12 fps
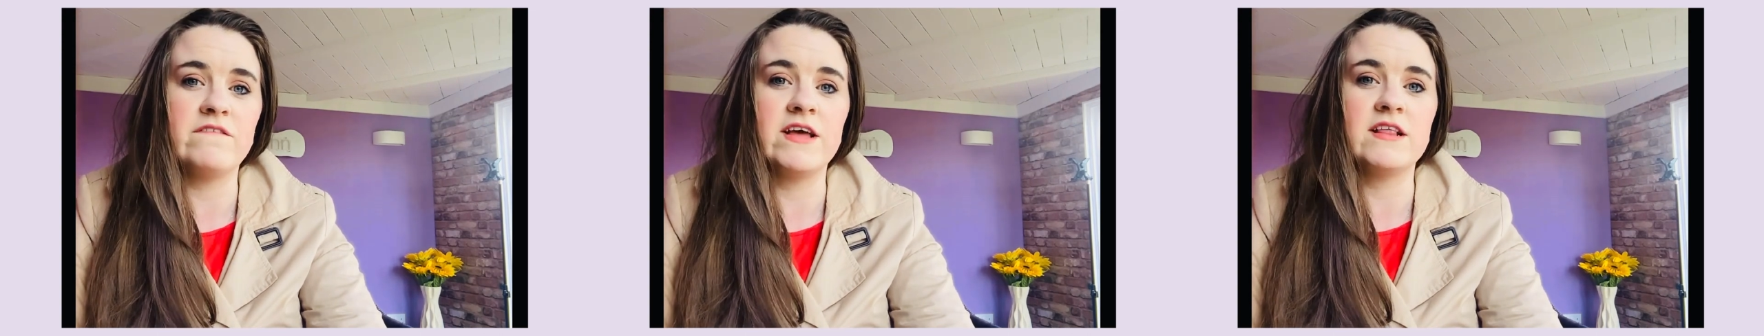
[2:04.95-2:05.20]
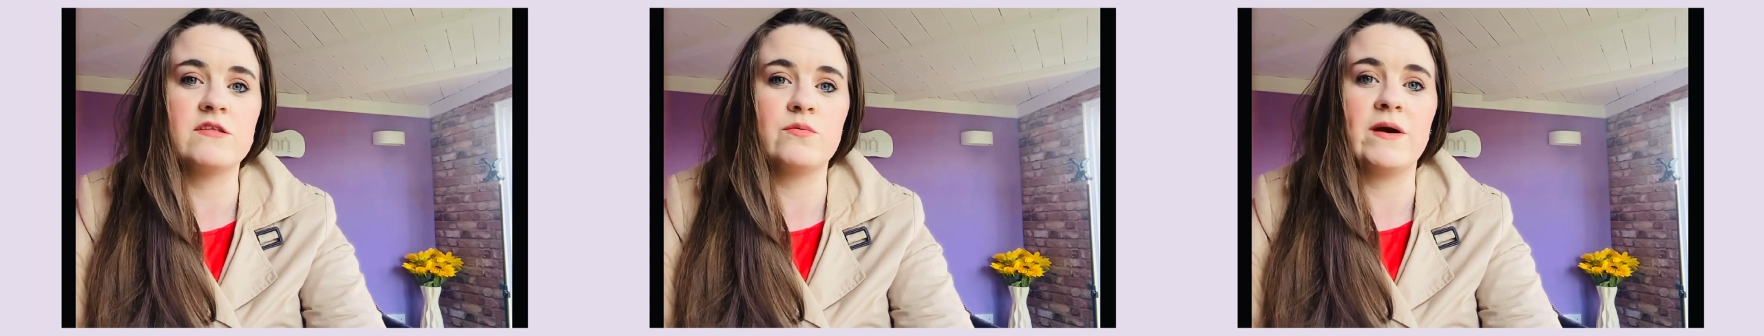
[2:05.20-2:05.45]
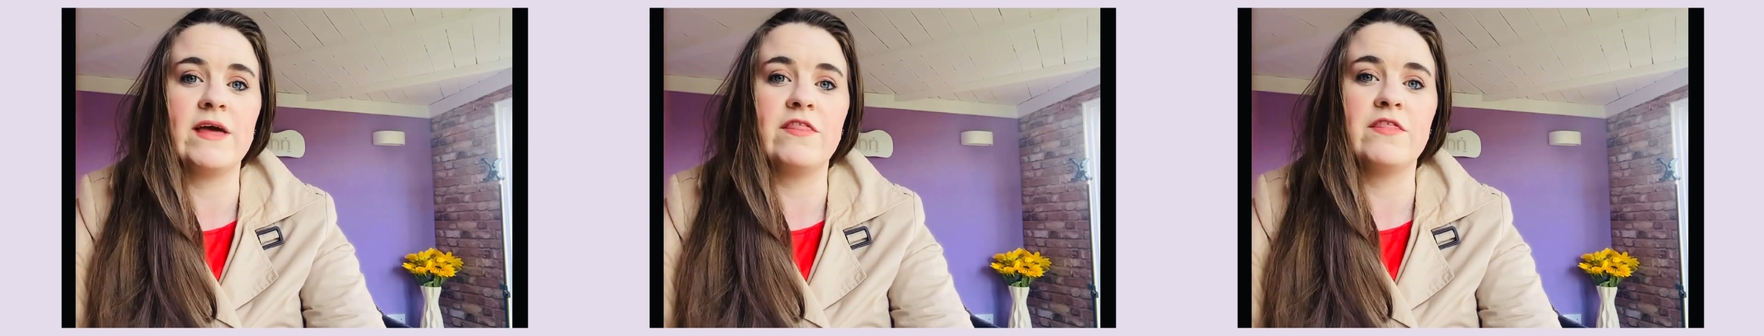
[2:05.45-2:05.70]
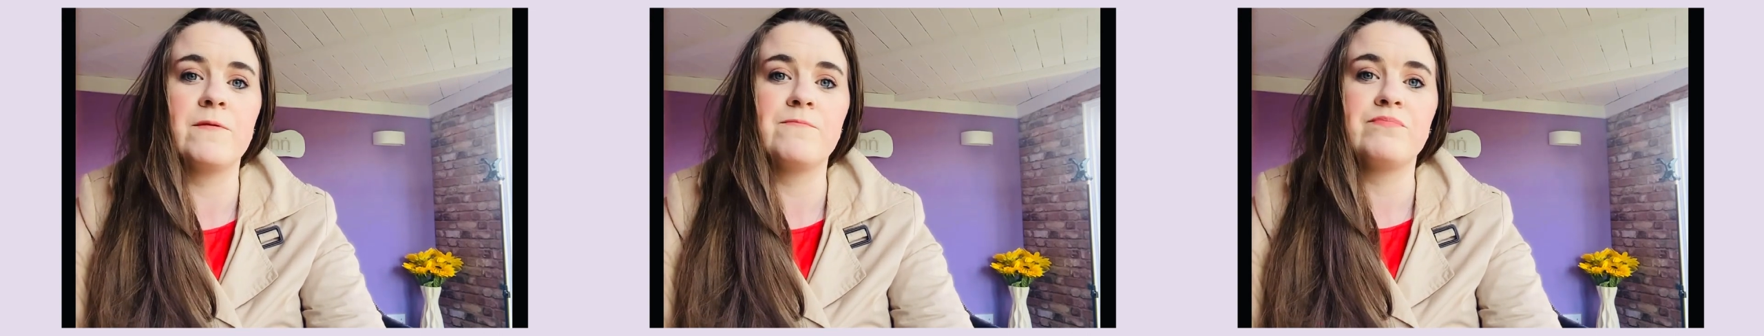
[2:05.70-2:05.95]
fits
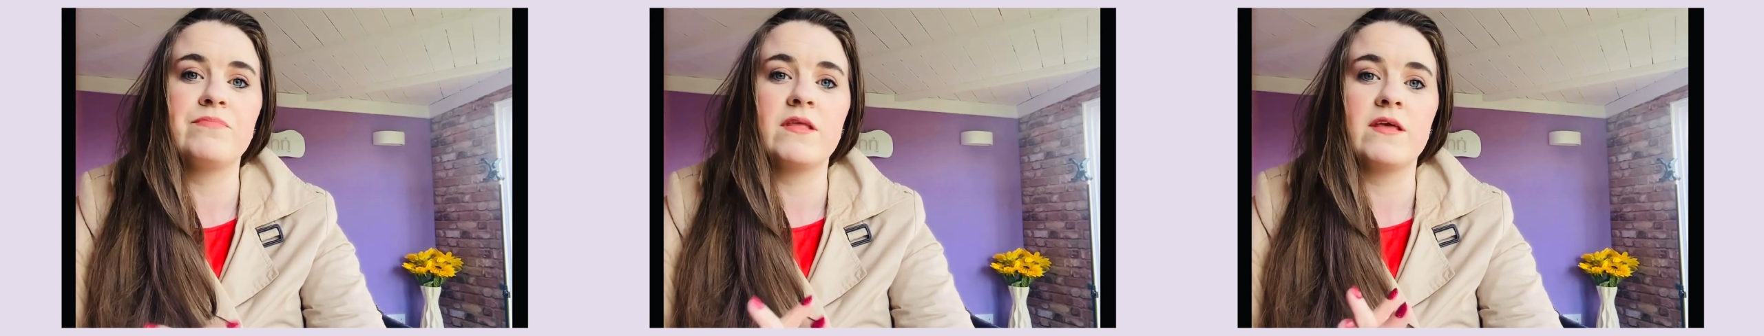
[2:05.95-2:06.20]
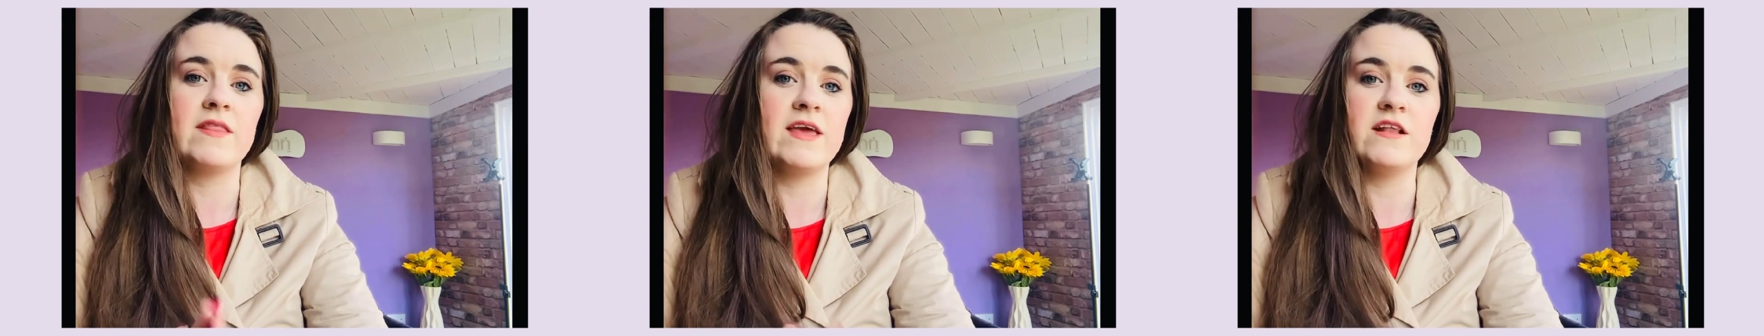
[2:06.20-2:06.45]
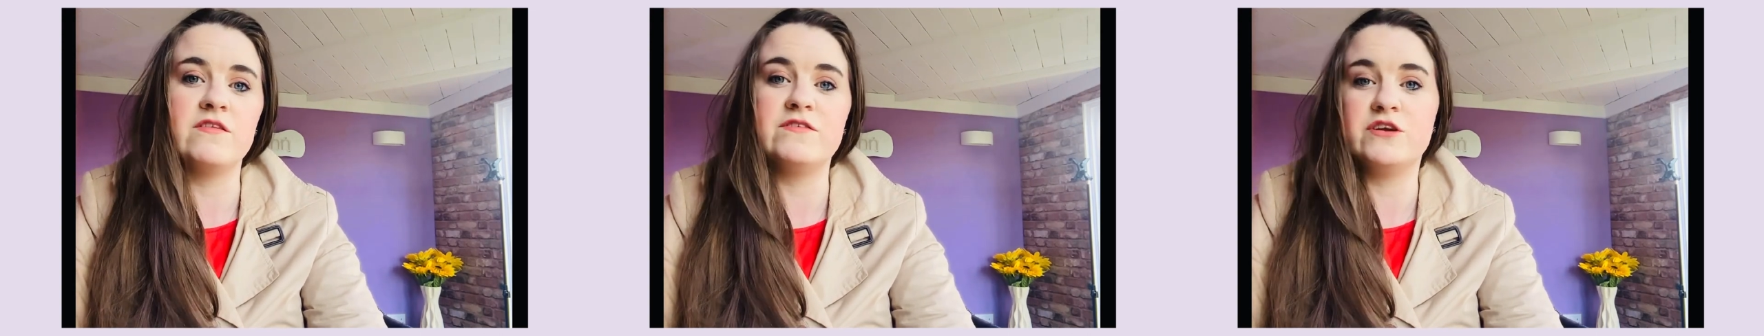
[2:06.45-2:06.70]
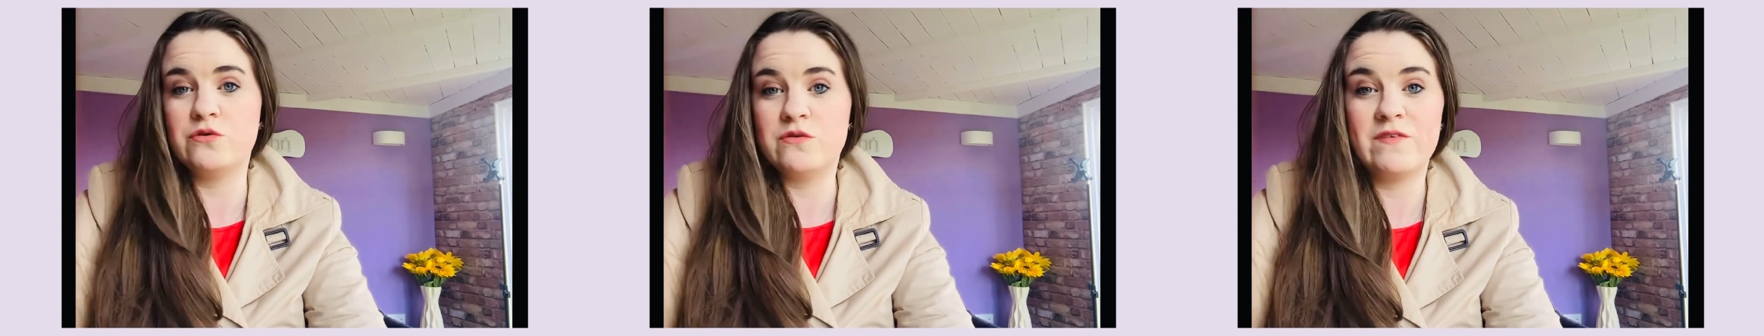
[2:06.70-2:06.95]
with the
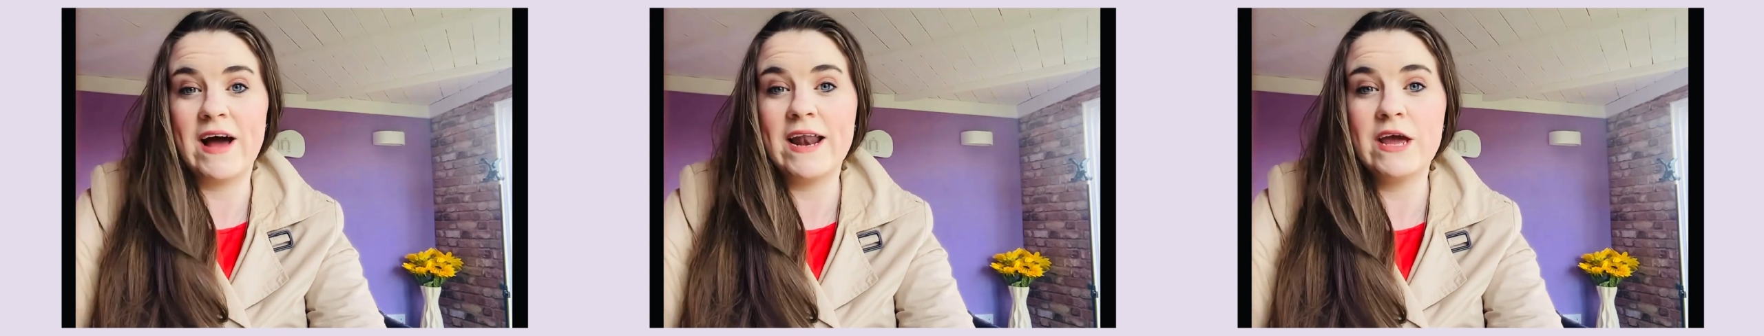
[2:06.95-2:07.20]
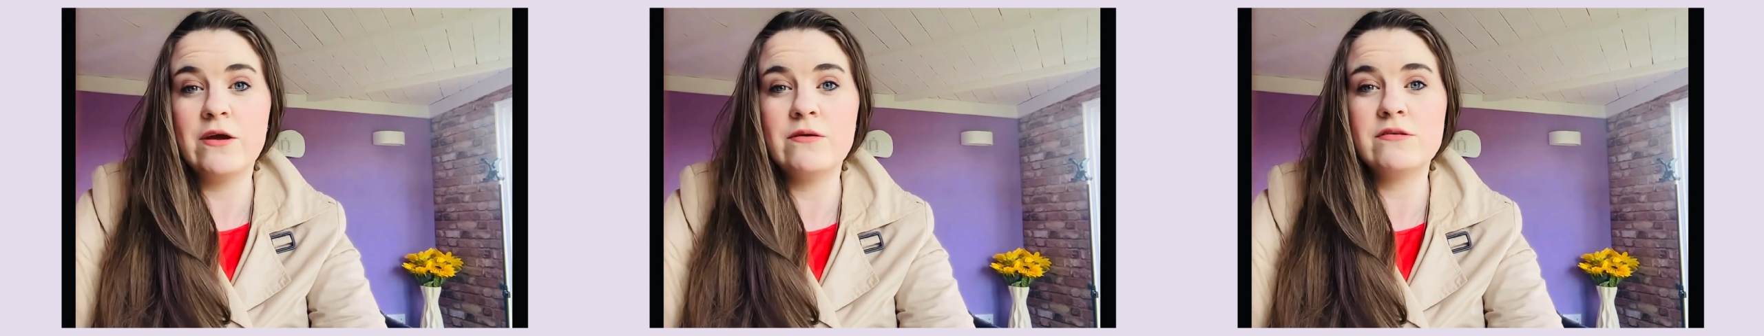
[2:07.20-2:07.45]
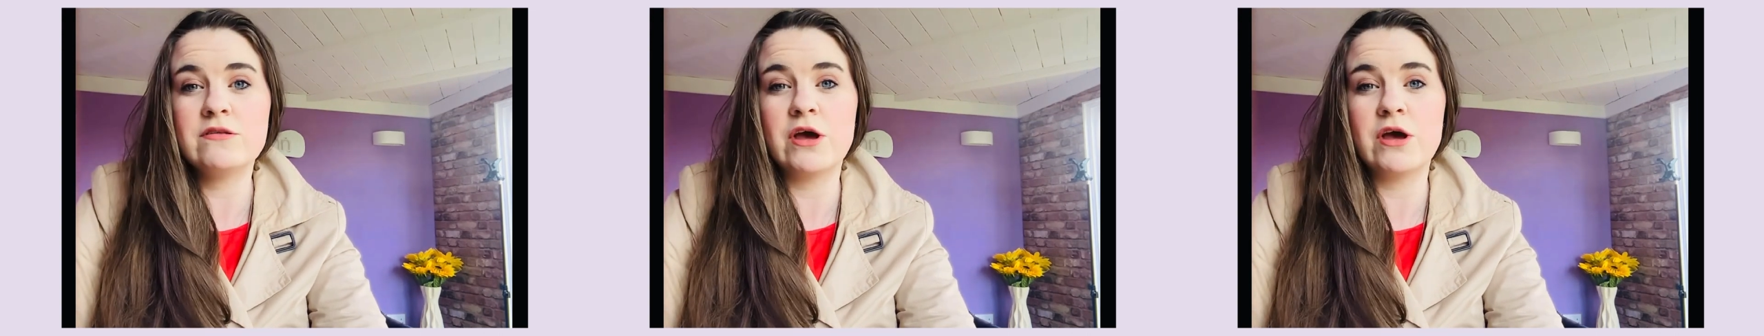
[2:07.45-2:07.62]
individual's values.